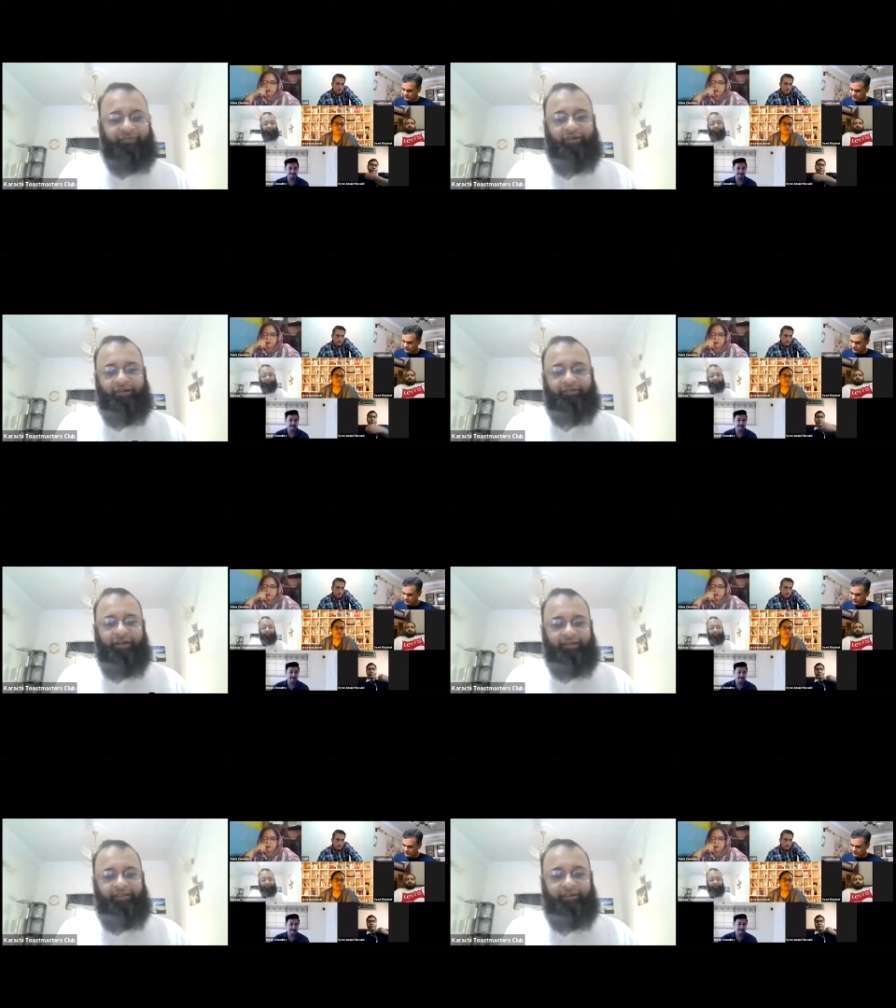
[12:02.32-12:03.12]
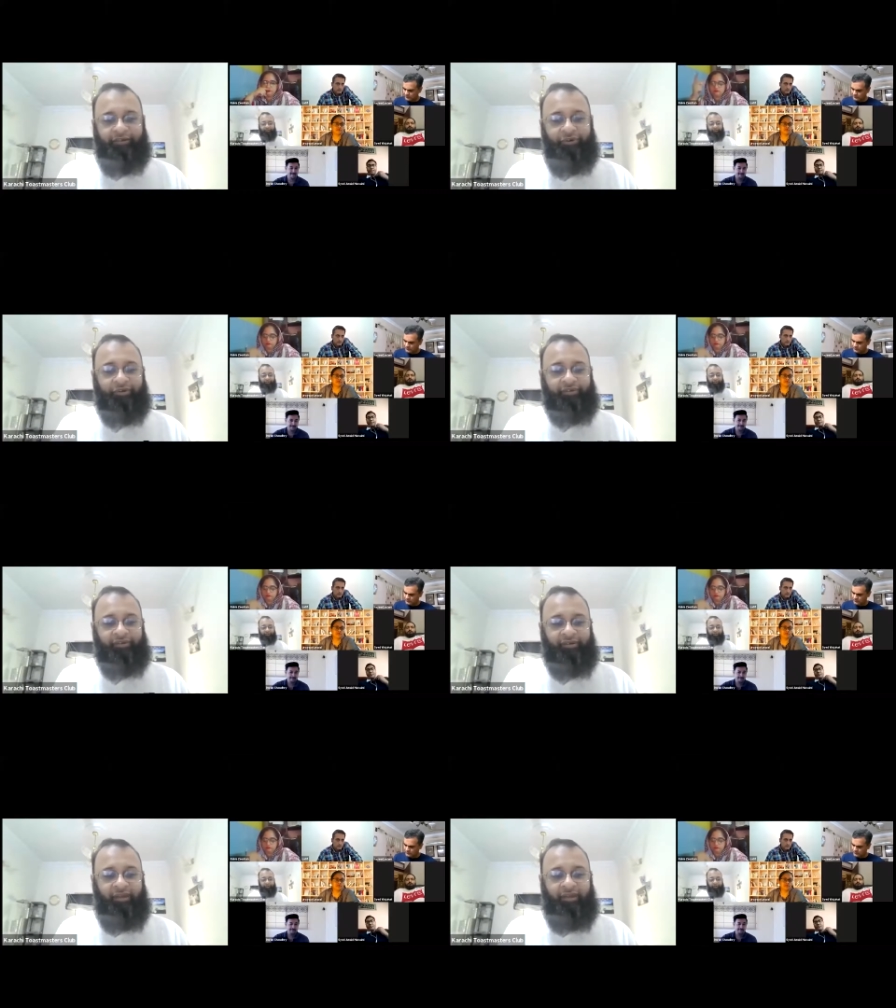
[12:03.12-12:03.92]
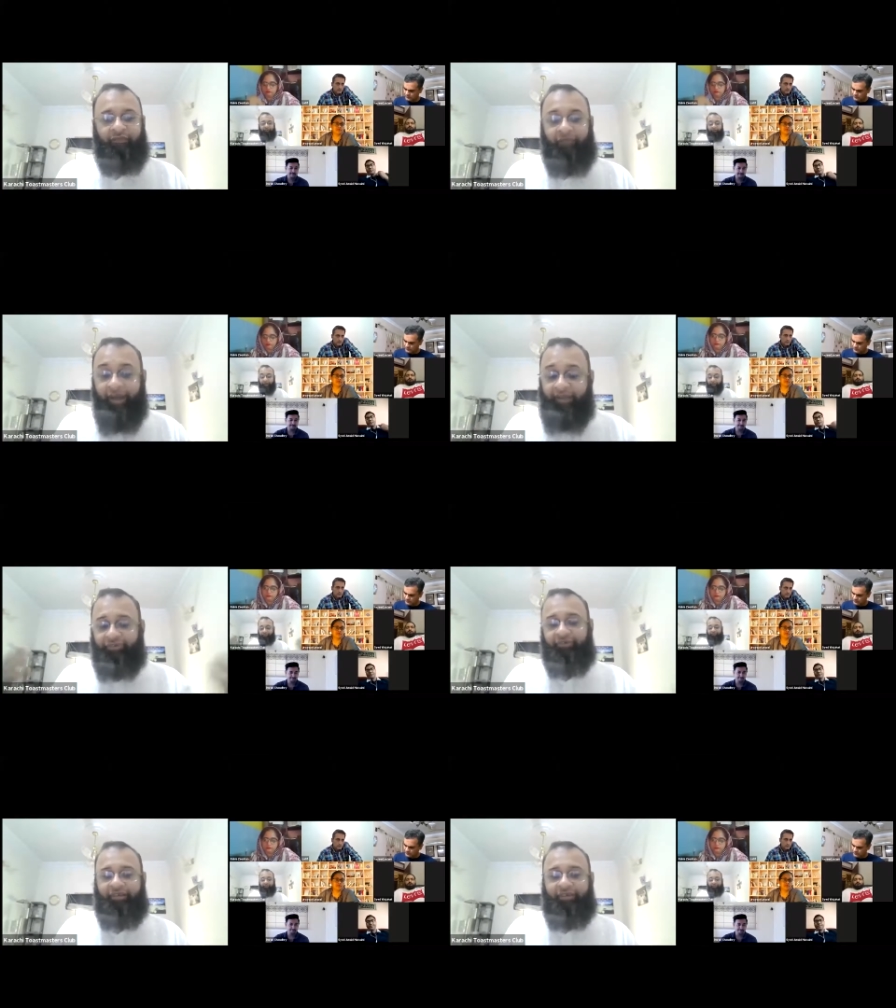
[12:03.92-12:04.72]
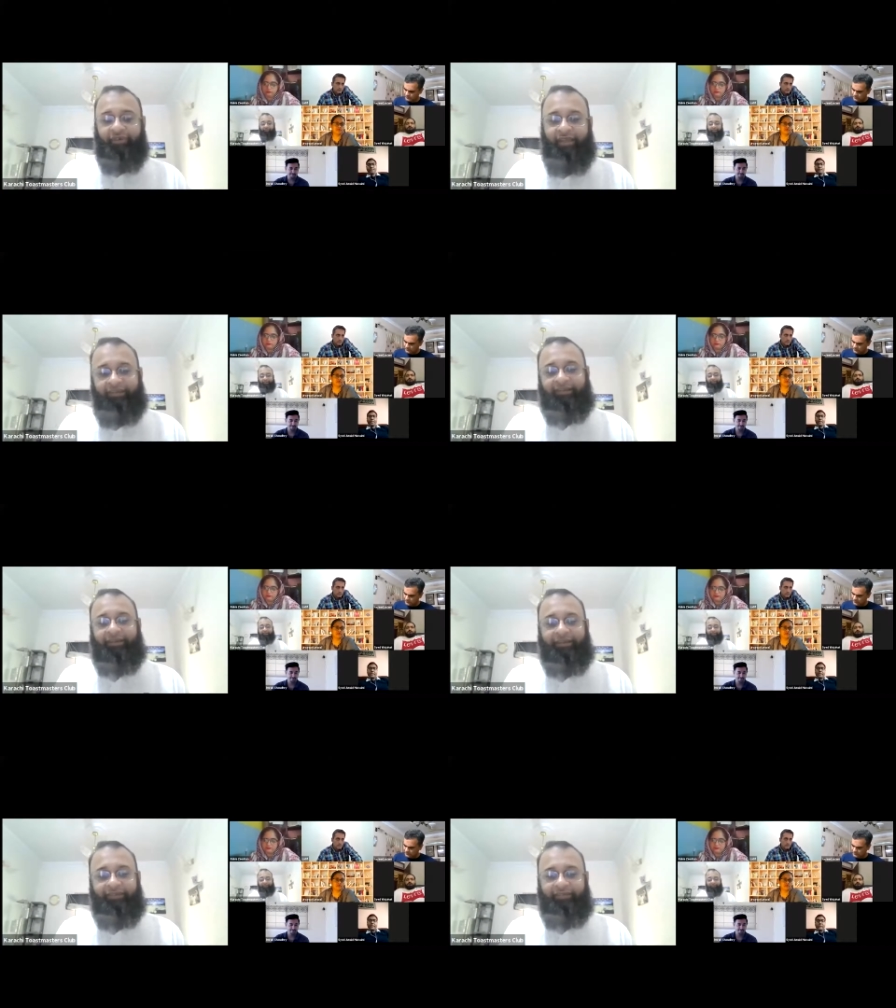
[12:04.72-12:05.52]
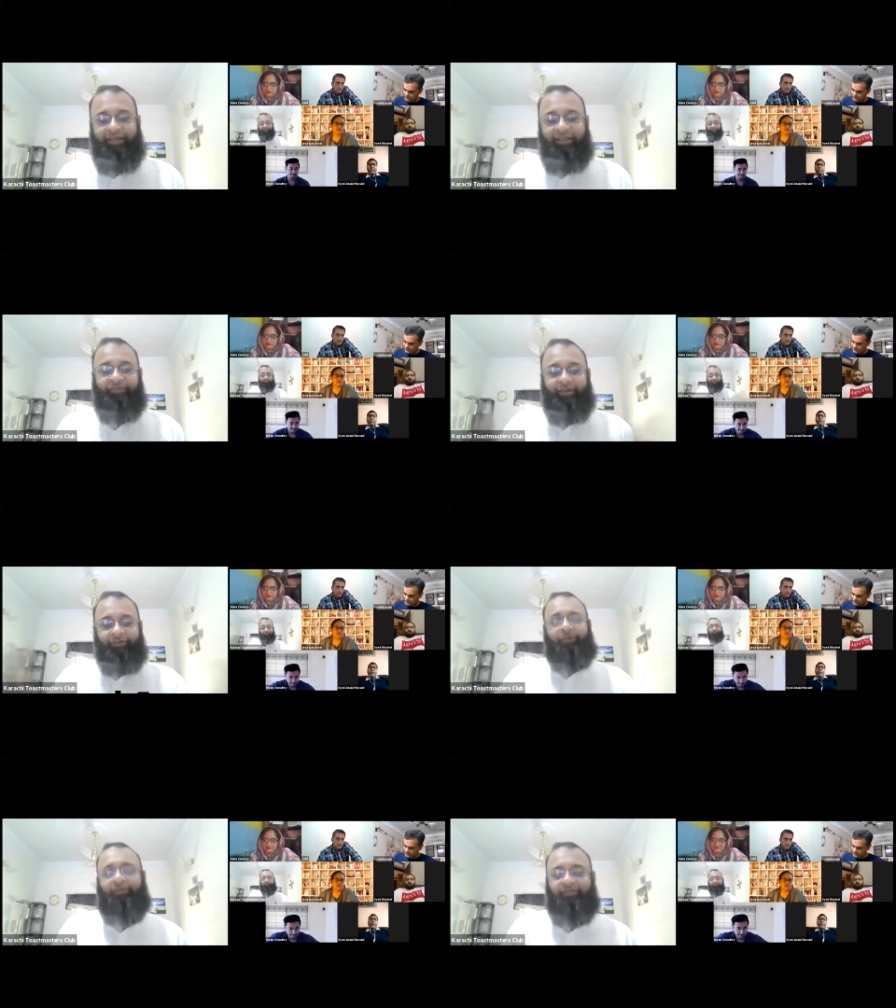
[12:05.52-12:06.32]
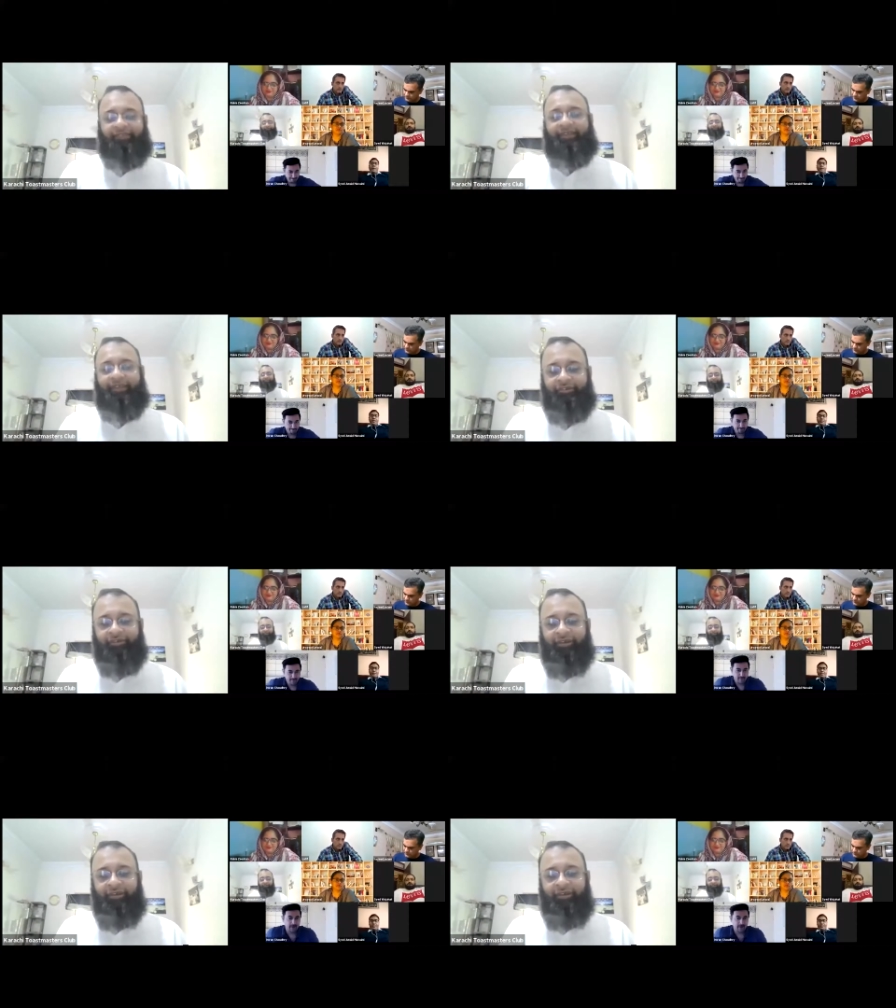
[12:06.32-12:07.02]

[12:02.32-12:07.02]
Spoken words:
words rather than yours. Why should someone else get the stage when you're on the stage?